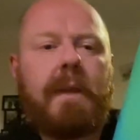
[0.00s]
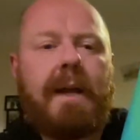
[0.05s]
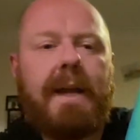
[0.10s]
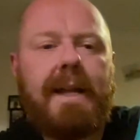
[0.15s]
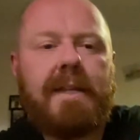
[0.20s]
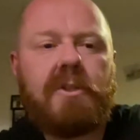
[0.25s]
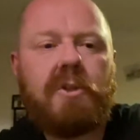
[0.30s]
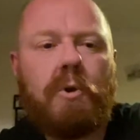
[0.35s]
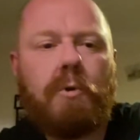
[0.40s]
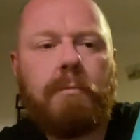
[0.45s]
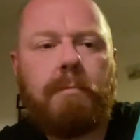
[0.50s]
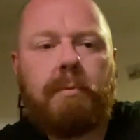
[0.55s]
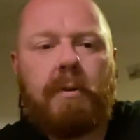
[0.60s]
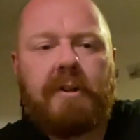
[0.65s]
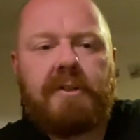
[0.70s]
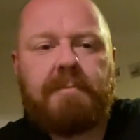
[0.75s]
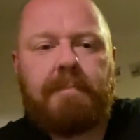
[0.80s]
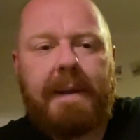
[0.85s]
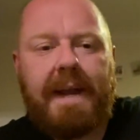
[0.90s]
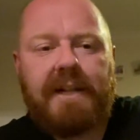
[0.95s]
It's called
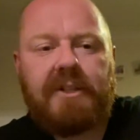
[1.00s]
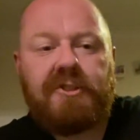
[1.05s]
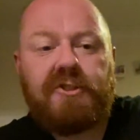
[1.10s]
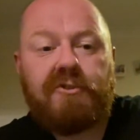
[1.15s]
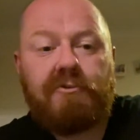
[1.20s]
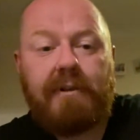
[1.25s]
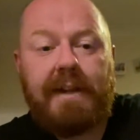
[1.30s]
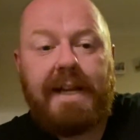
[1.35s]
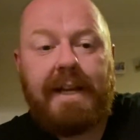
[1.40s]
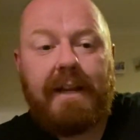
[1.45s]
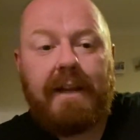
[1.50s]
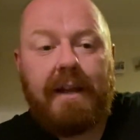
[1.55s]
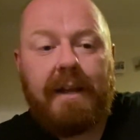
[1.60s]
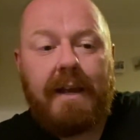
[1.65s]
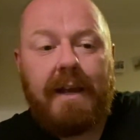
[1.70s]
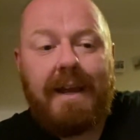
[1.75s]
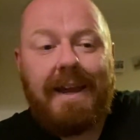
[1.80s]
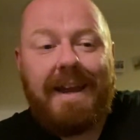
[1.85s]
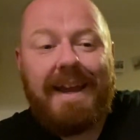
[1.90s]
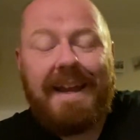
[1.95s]
Prospect Street.
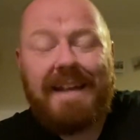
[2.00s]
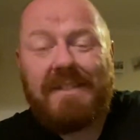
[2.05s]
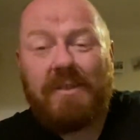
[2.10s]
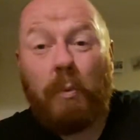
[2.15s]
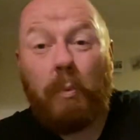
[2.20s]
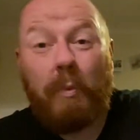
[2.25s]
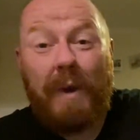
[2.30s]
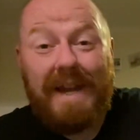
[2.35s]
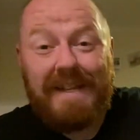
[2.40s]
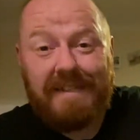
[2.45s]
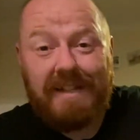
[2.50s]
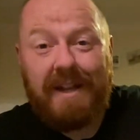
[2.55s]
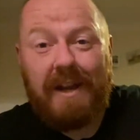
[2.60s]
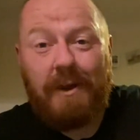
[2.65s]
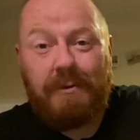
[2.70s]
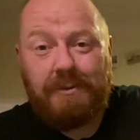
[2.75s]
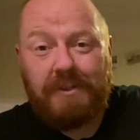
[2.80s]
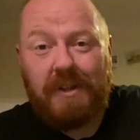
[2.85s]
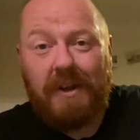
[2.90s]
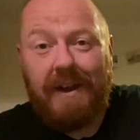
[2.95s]
It's a West
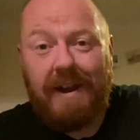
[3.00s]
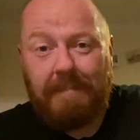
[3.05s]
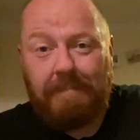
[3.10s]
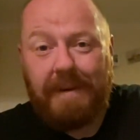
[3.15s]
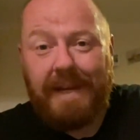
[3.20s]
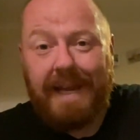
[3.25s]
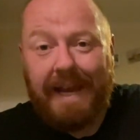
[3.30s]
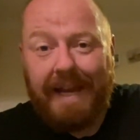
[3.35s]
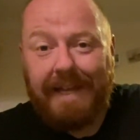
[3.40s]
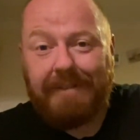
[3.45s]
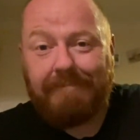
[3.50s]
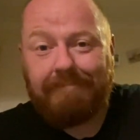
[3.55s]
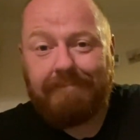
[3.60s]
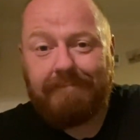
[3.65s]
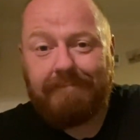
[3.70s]
Coast IPA.